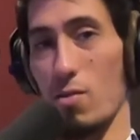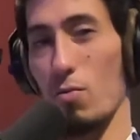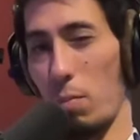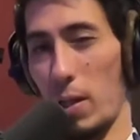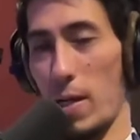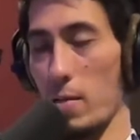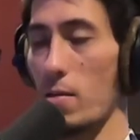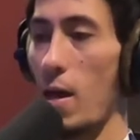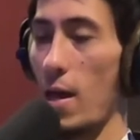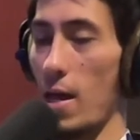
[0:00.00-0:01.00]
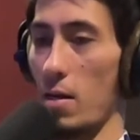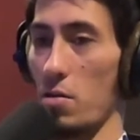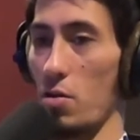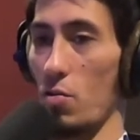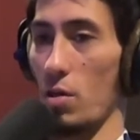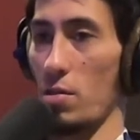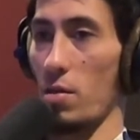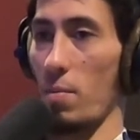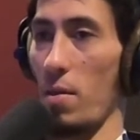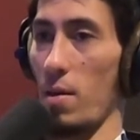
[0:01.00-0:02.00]
own place and is doing
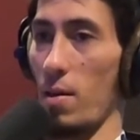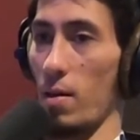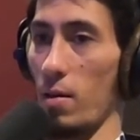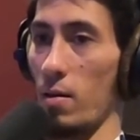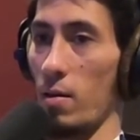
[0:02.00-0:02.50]
something